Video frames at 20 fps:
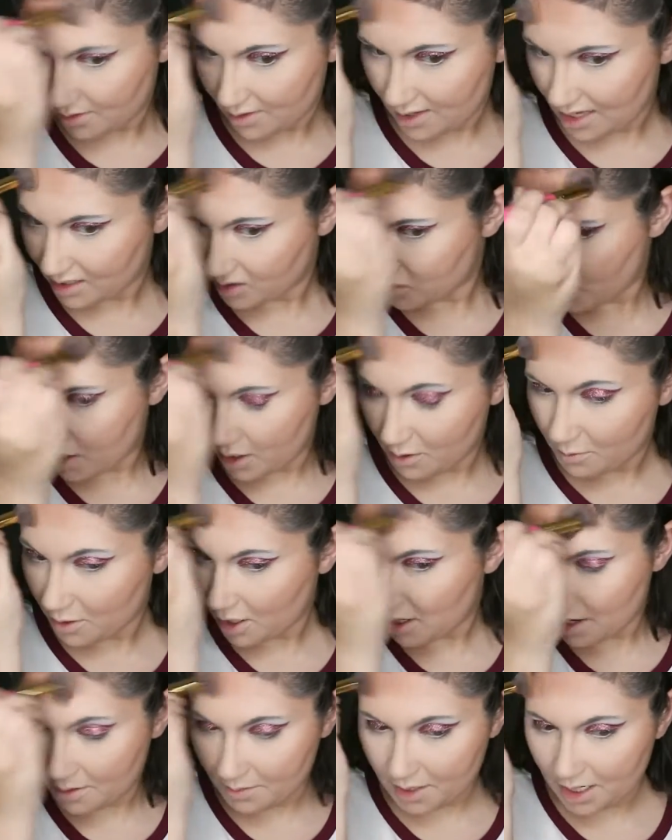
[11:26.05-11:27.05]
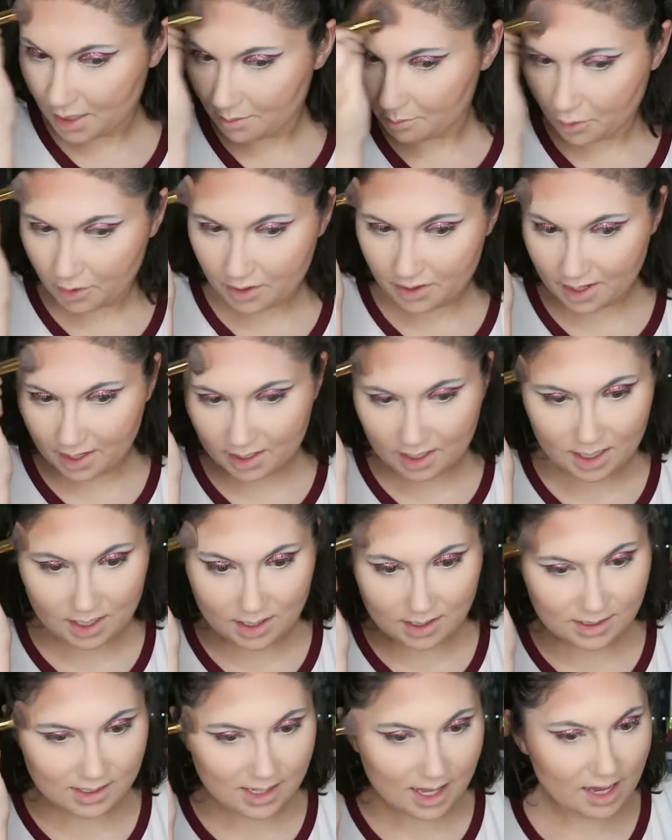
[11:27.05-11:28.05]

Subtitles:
that's why we're coming up with ideas.